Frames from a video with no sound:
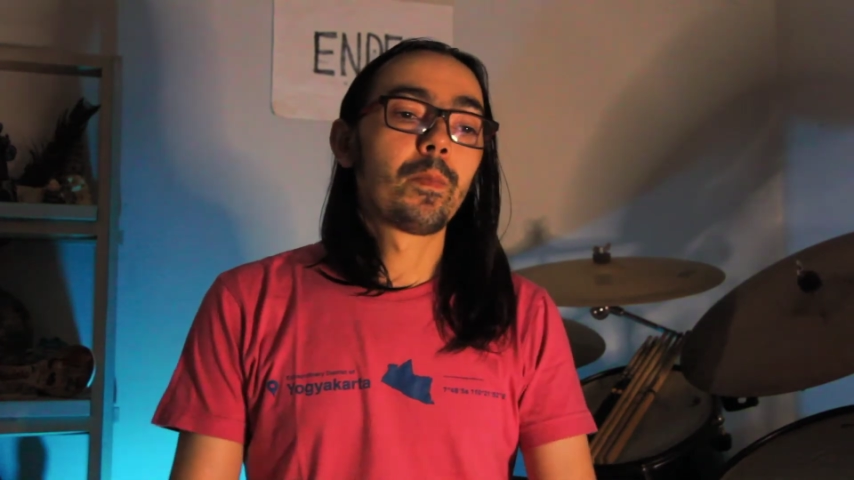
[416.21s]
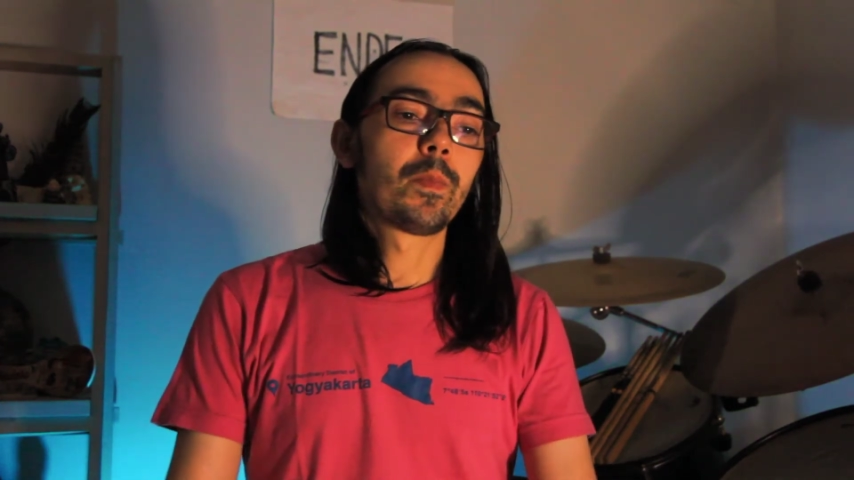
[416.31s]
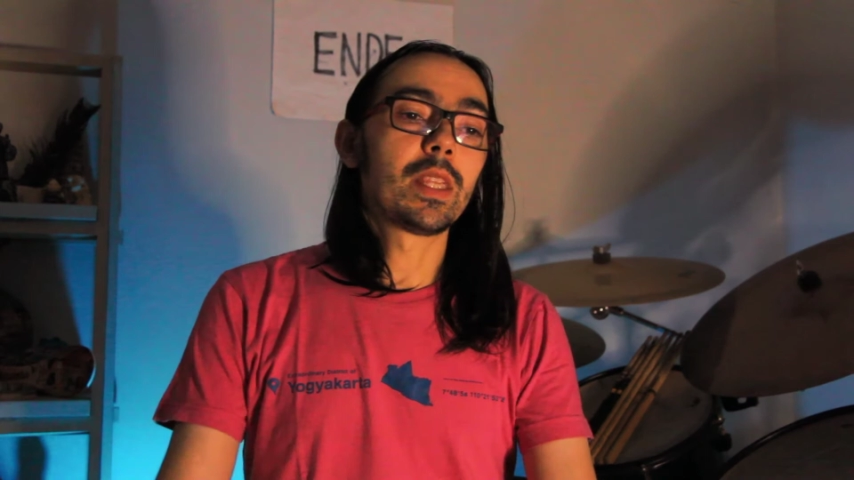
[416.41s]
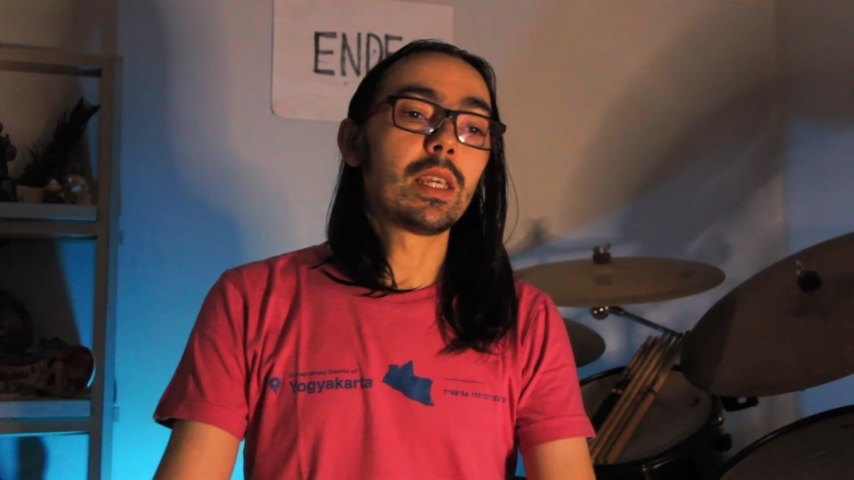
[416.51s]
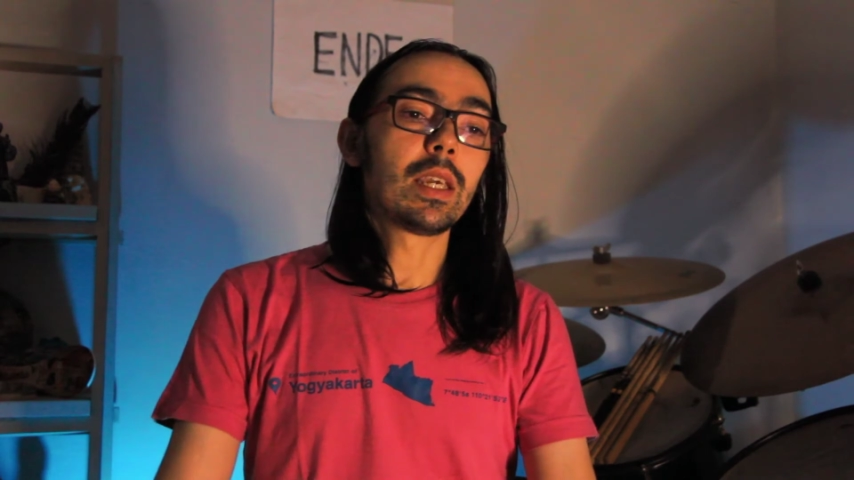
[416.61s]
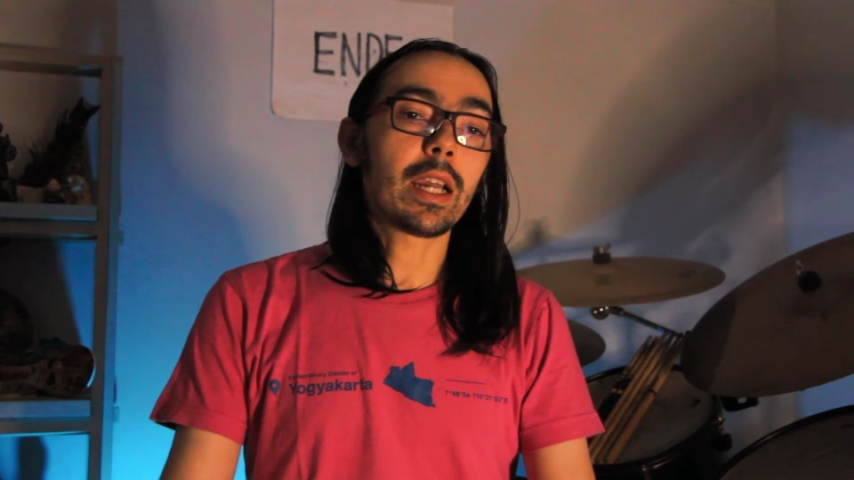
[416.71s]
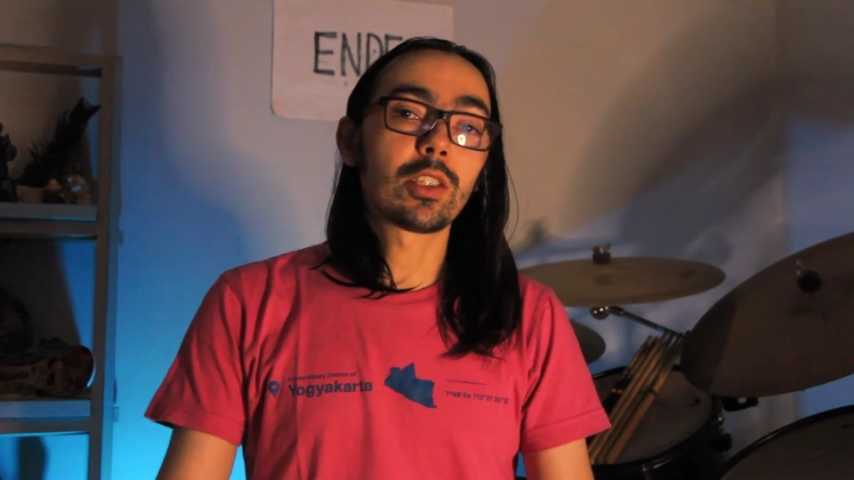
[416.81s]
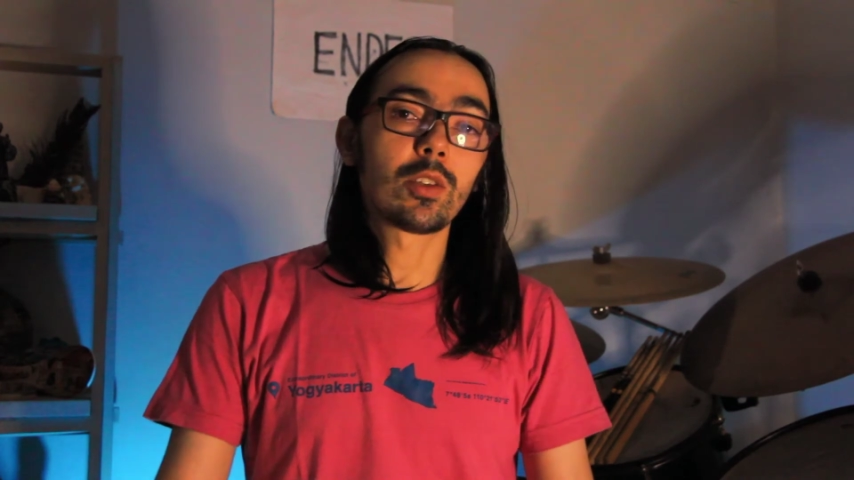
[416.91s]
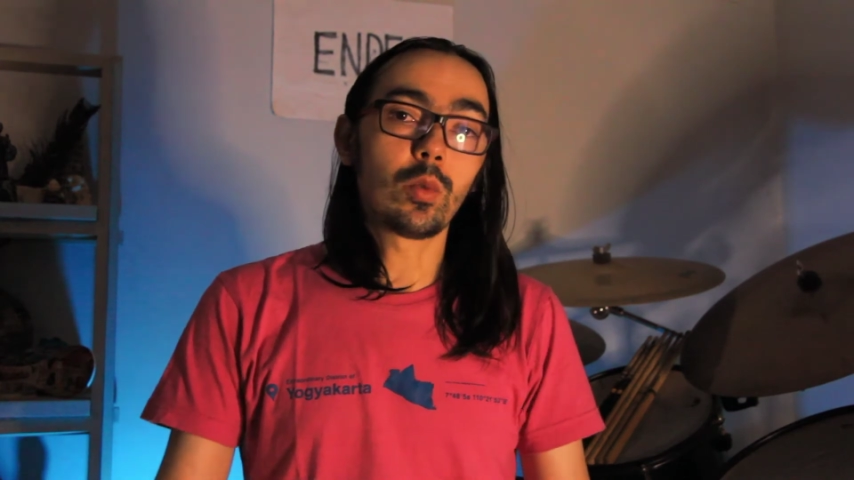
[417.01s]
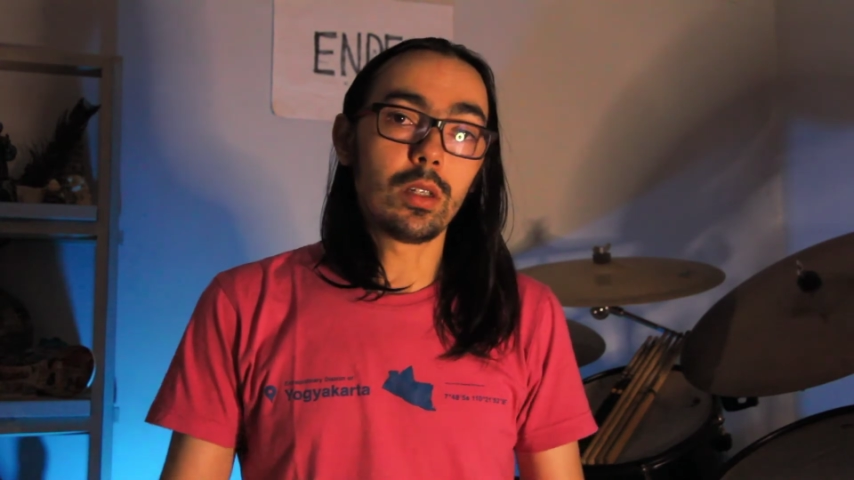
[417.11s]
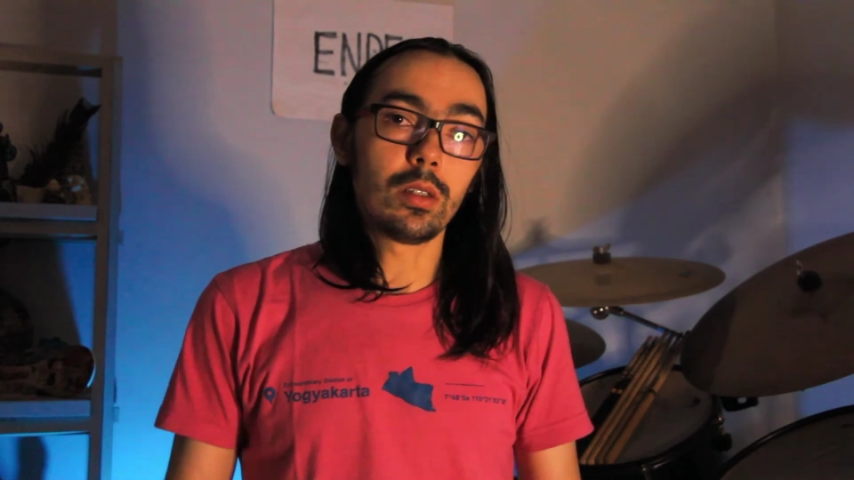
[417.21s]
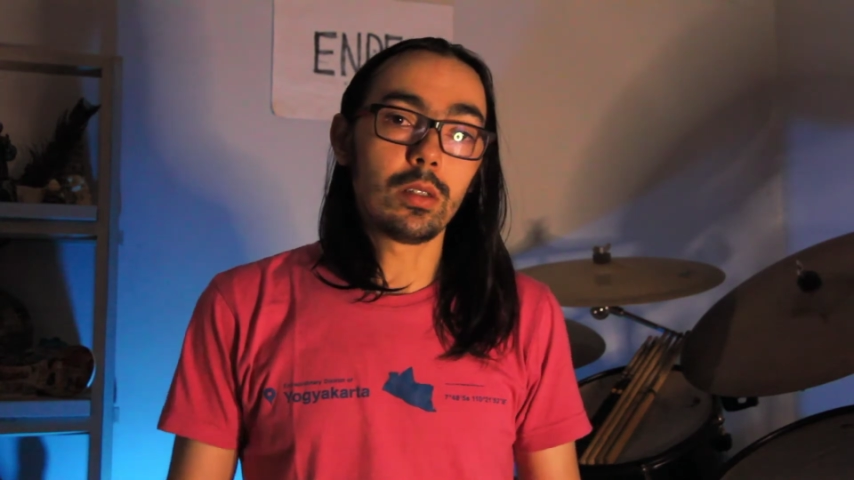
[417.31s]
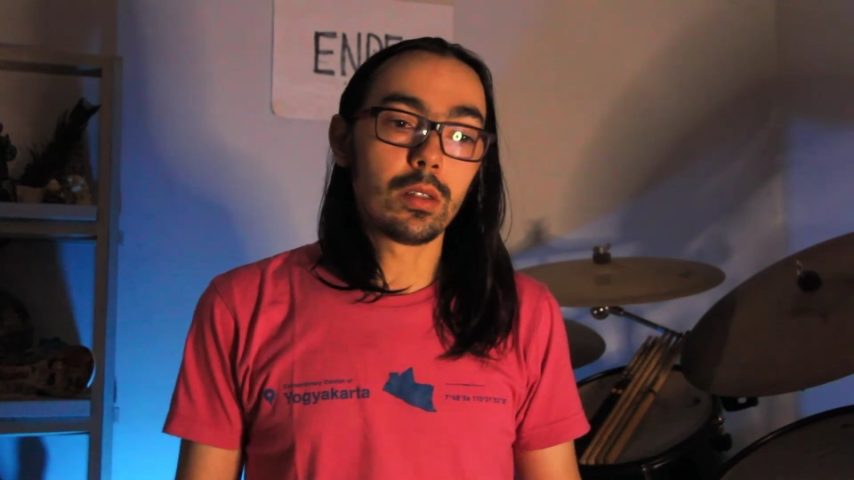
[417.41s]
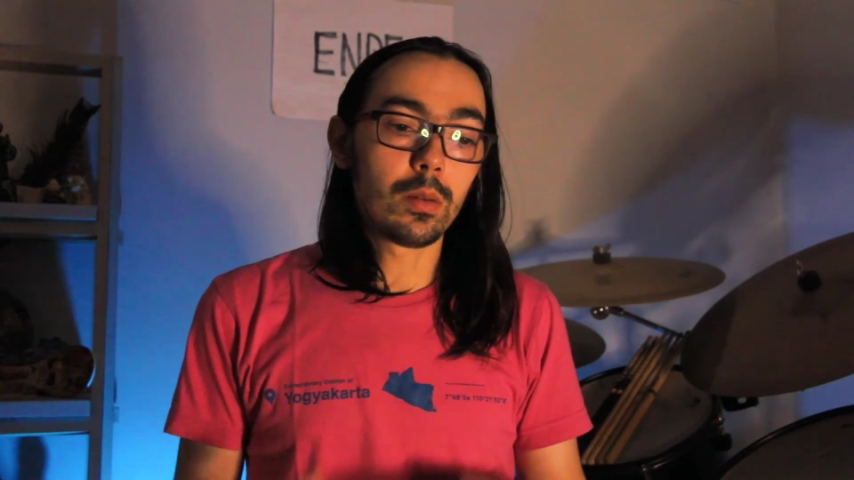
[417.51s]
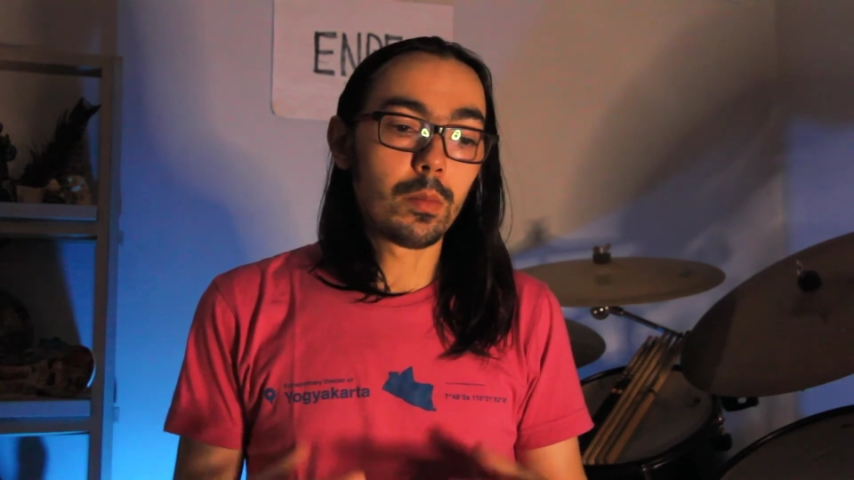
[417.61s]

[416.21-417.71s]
the actual